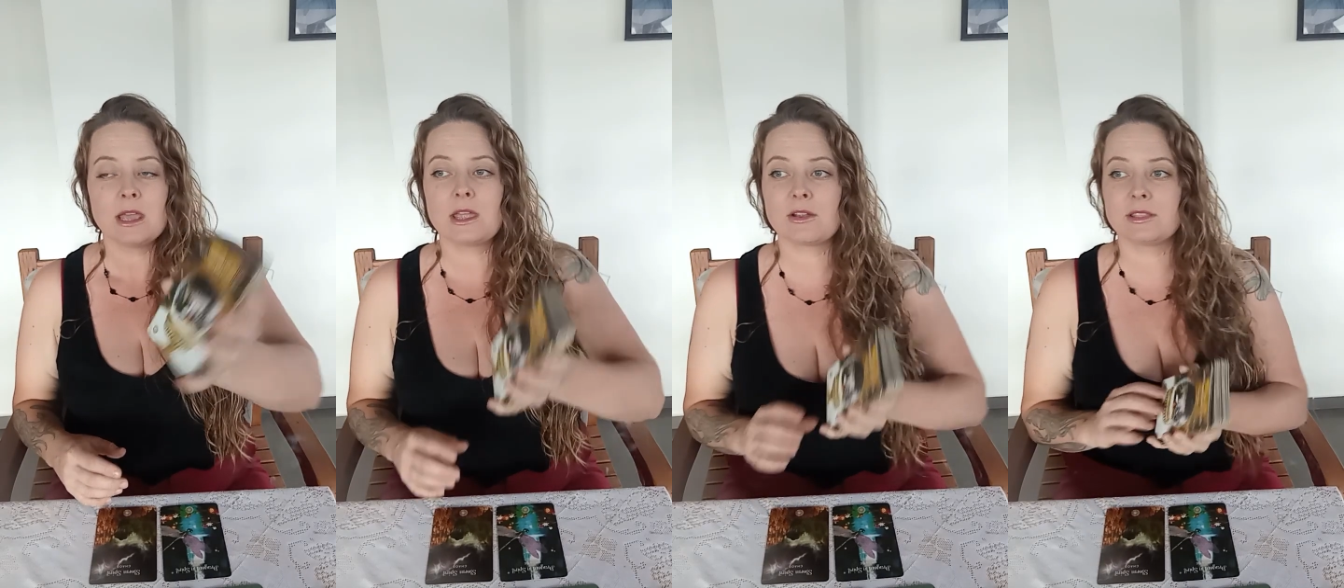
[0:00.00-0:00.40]

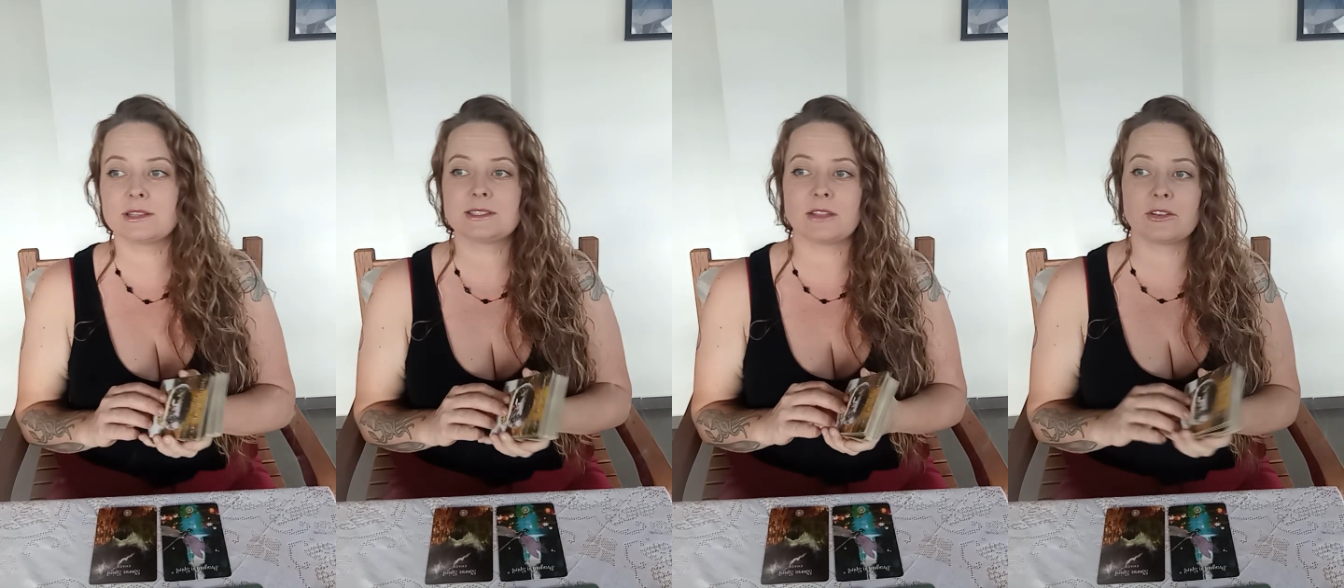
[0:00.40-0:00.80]
Here
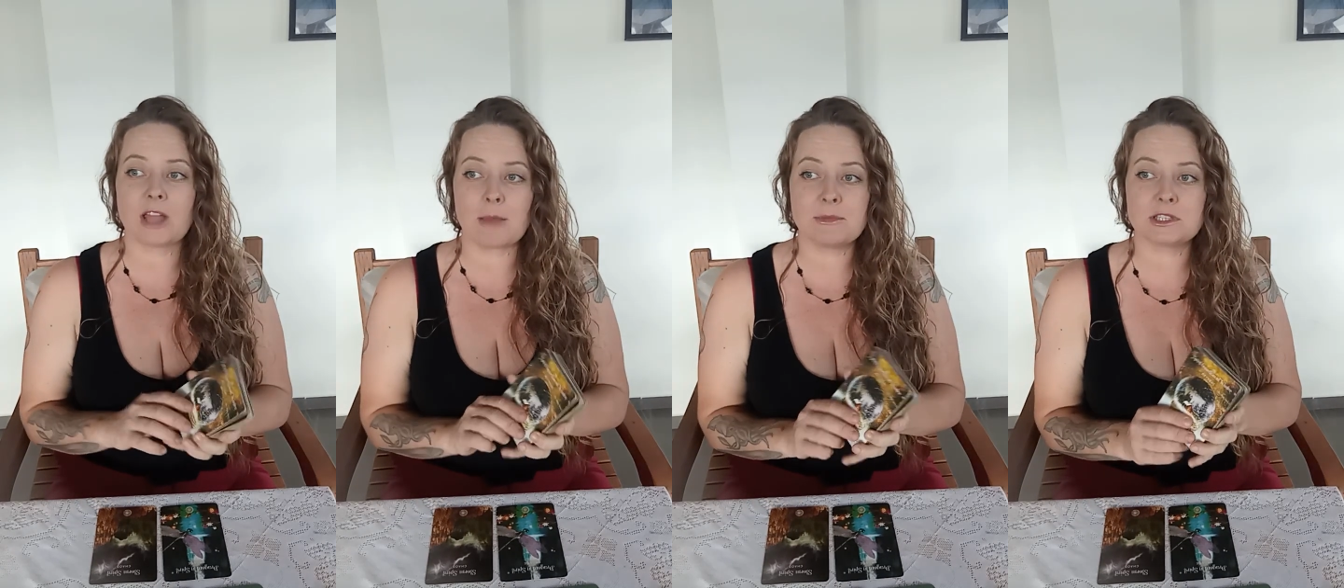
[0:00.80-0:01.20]
in the
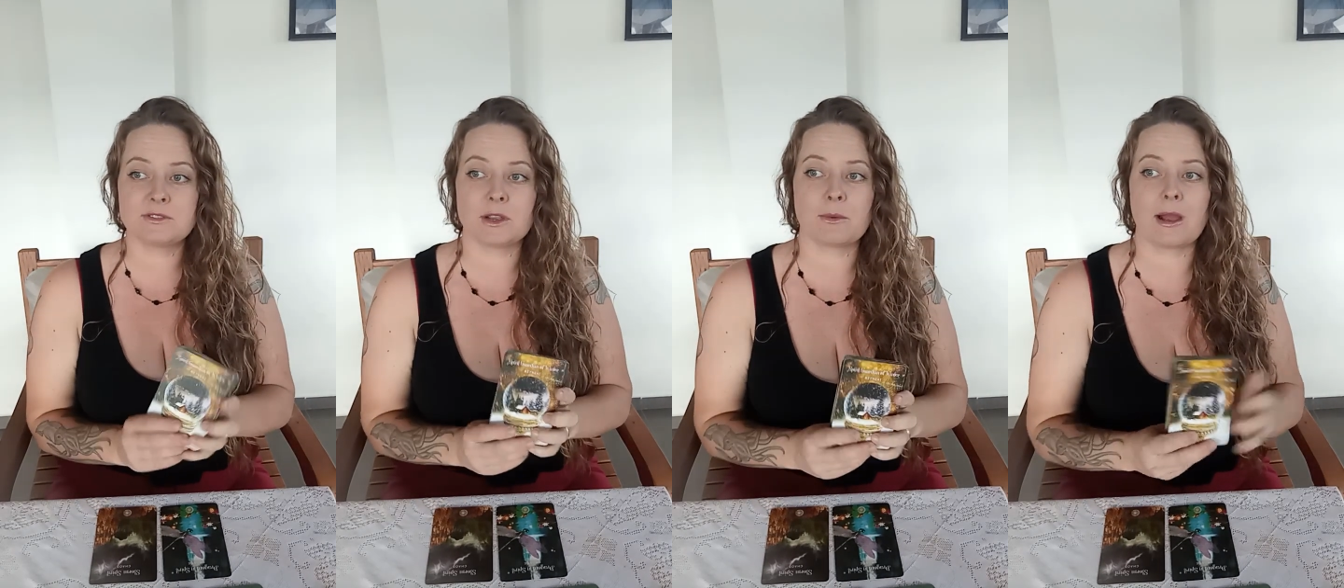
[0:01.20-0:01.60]
southern
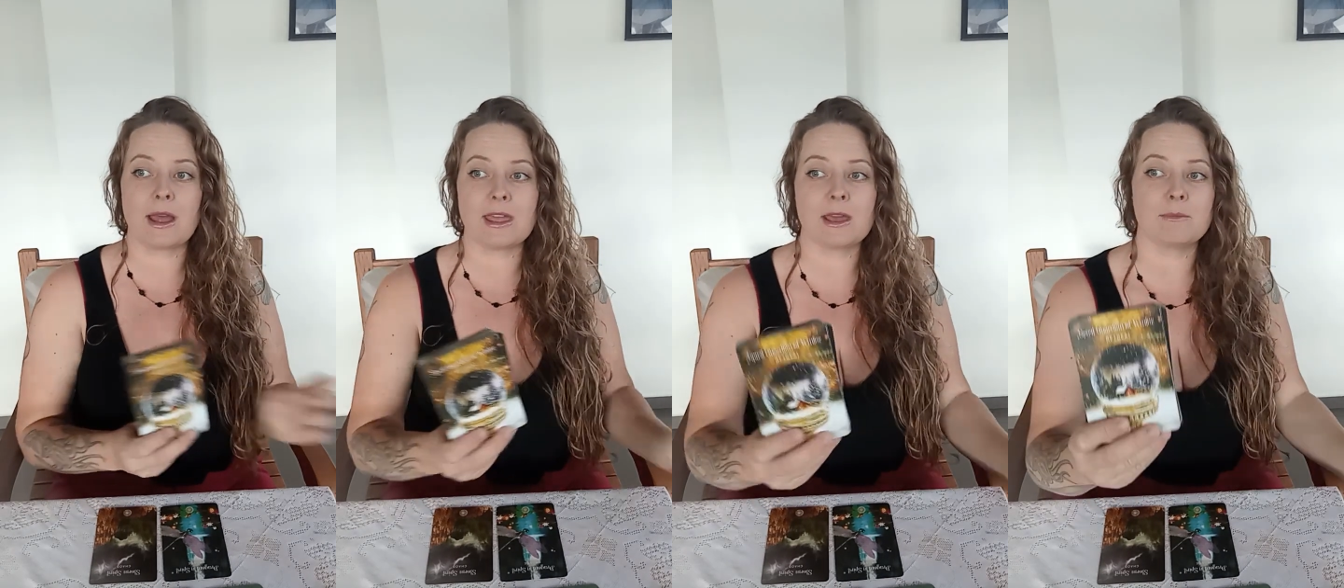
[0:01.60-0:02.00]
hemisphere where
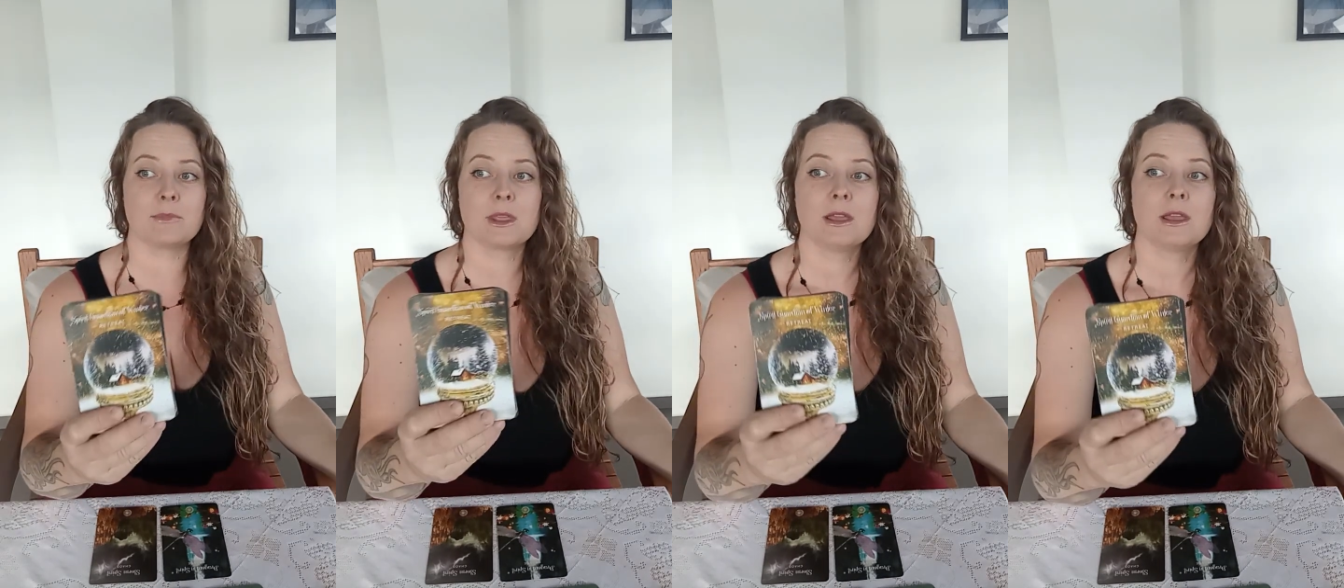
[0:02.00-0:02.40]
I am,